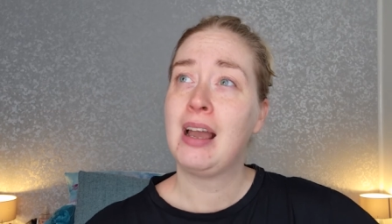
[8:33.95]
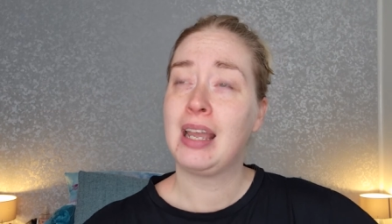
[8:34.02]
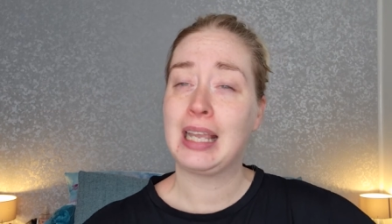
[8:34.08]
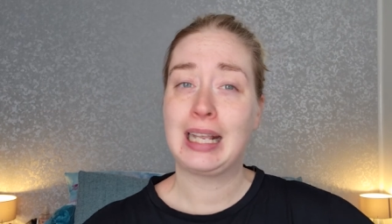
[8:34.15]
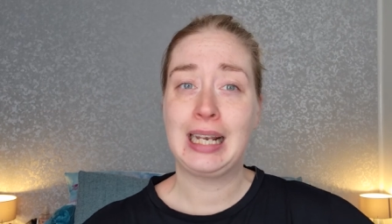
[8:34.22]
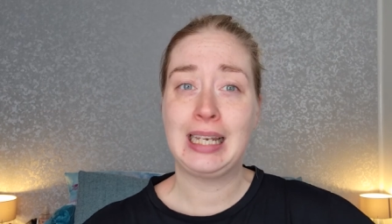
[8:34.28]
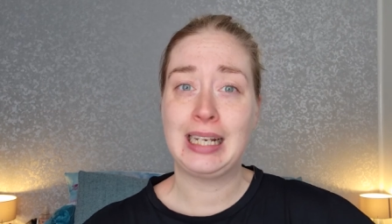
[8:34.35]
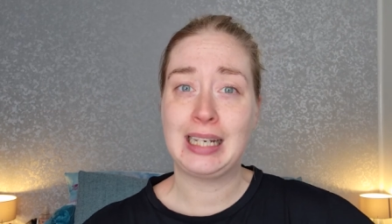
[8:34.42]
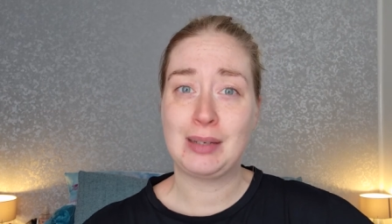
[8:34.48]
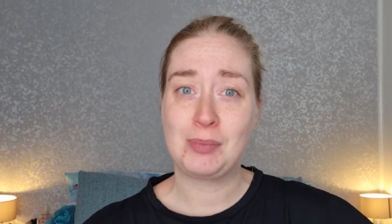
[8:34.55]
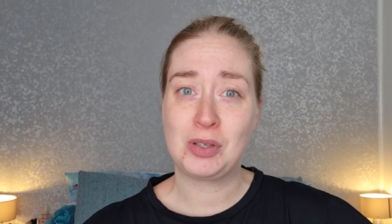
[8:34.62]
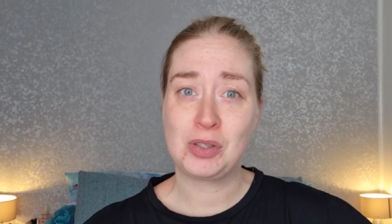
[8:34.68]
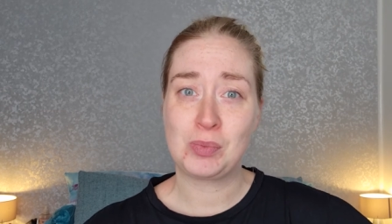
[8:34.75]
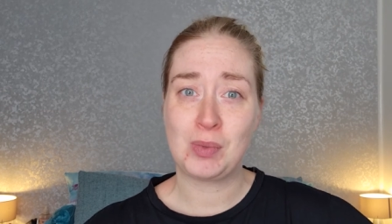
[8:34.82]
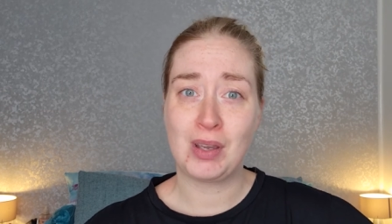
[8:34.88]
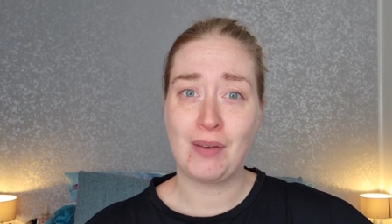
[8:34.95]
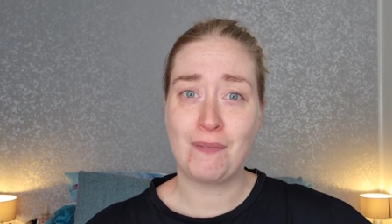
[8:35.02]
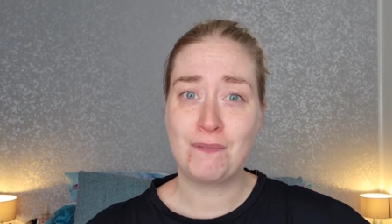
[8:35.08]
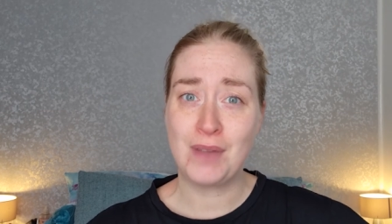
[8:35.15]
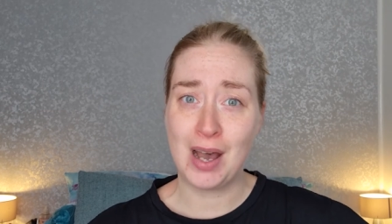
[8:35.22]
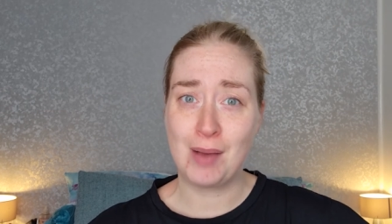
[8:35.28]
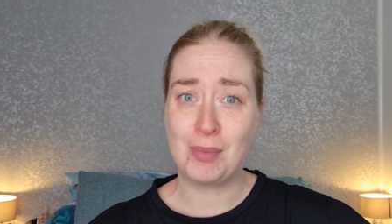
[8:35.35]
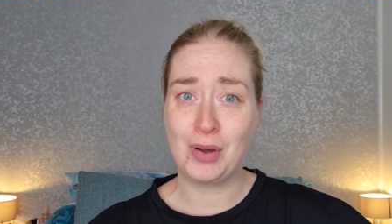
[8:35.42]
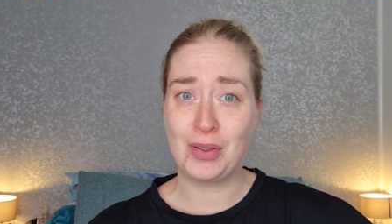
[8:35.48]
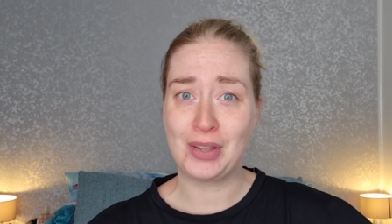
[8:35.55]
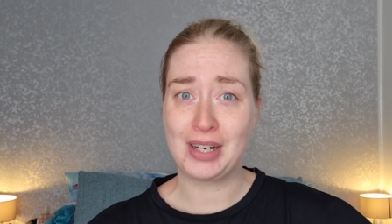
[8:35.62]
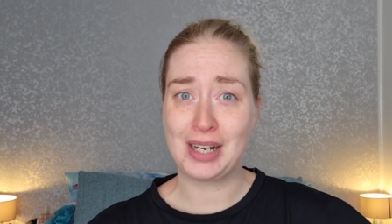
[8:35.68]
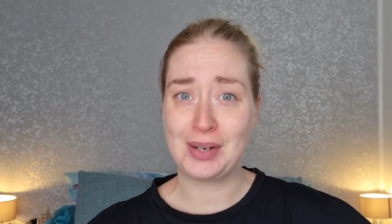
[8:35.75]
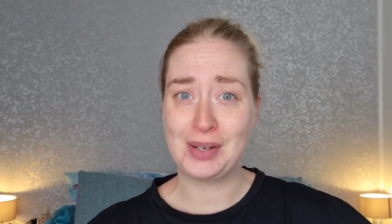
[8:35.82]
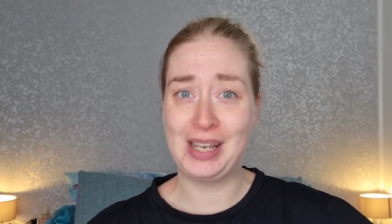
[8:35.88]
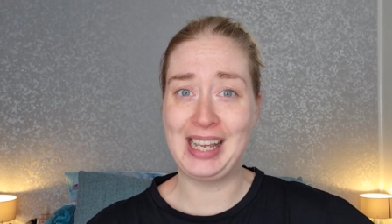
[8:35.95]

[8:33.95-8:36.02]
it clearly amused me far more than I